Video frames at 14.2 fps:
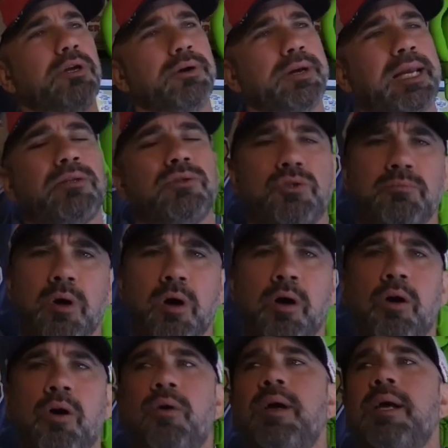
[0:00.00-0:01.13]
there again
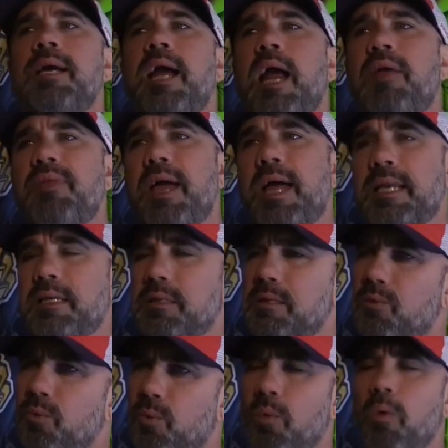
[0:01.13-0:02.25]
tomorrow, and
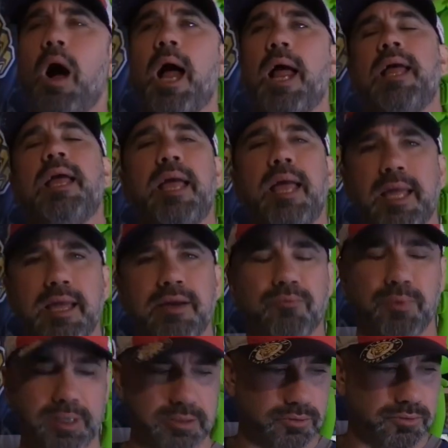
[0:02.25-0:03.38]
then what if
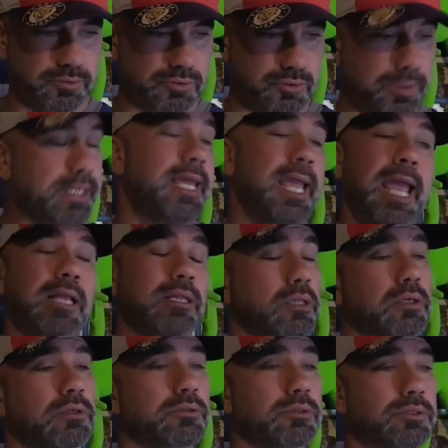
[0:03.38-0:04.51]
we lose? We can't
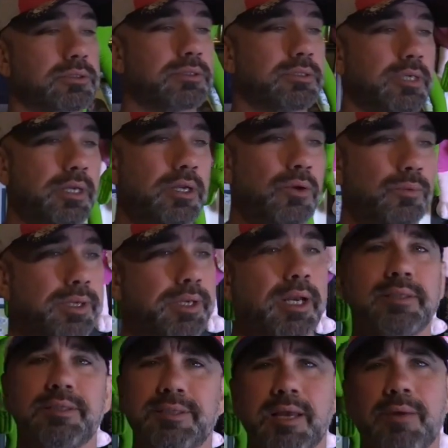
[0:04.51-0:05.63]
lose. We've
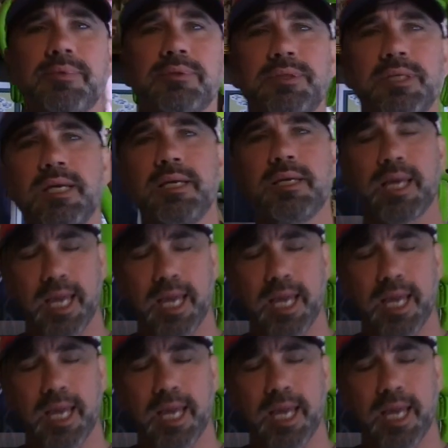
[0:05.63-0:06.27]
got 17